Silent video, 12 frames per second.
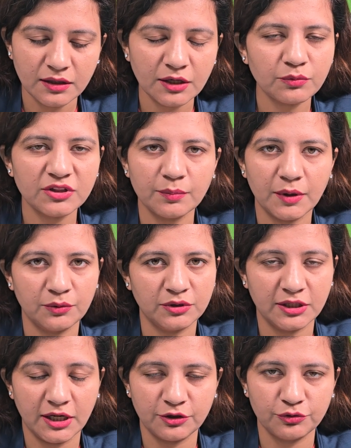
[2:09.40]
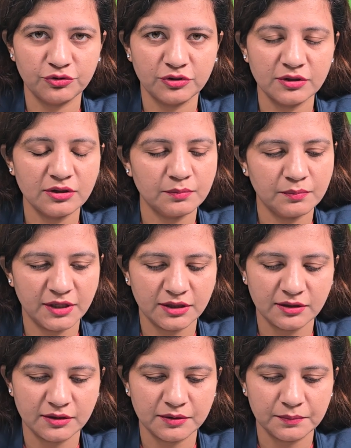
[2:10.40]
That was about the nitrogenous
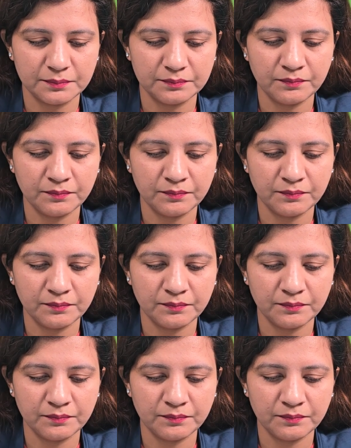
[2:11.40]
bases.